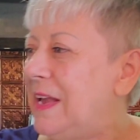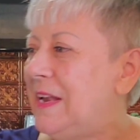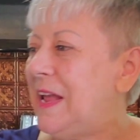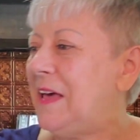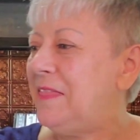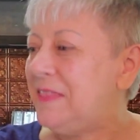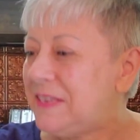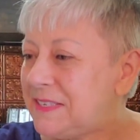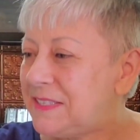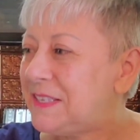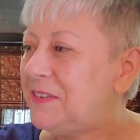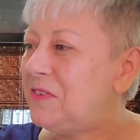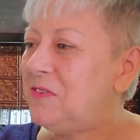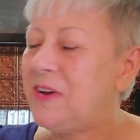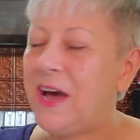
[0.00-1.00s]
Now this
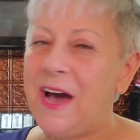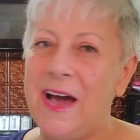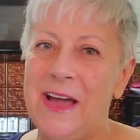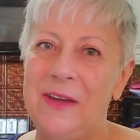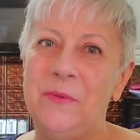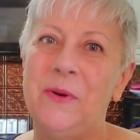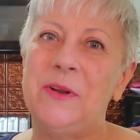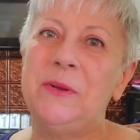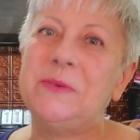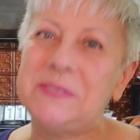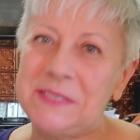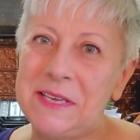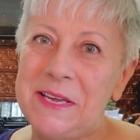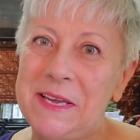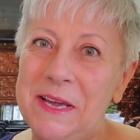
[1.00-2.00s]
little guy, when you
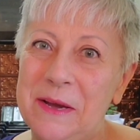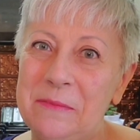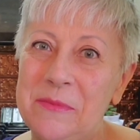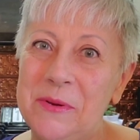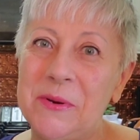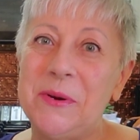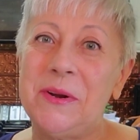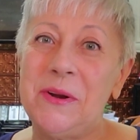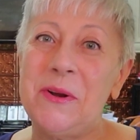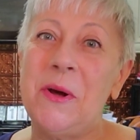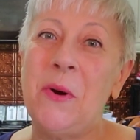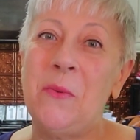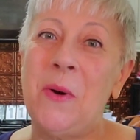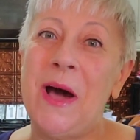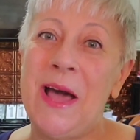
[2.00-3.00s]
see him, you're going to
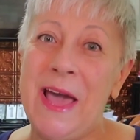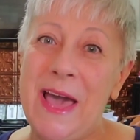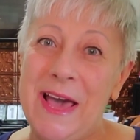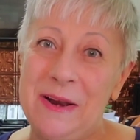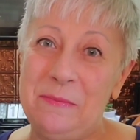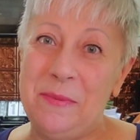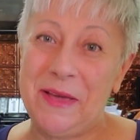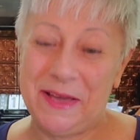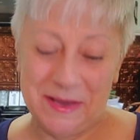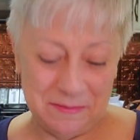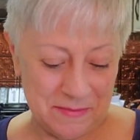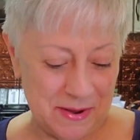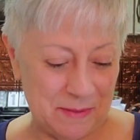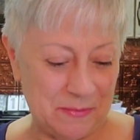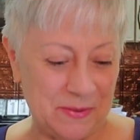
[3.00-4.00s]
know why I had to pick
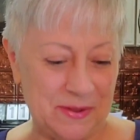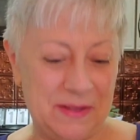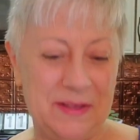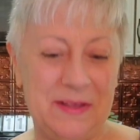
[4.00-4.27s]
him up.